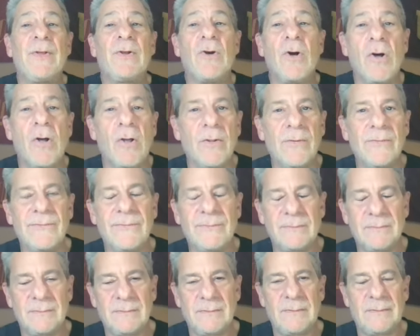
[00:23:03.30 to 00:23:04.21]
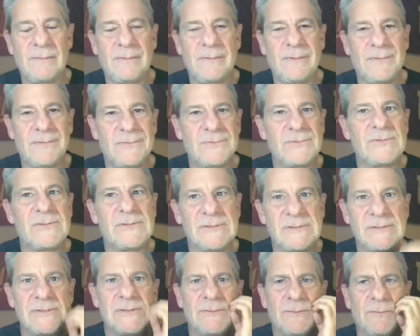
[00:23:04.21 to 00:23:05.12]
the calls.
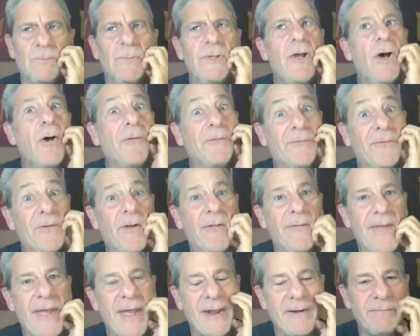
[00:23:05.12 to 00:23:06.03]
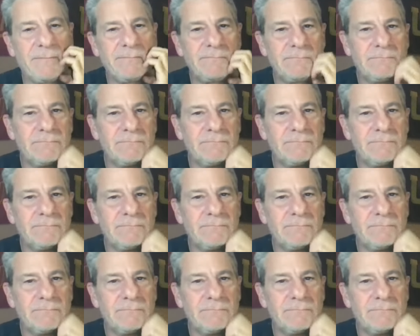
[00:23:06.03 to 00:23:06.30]
We all saw that.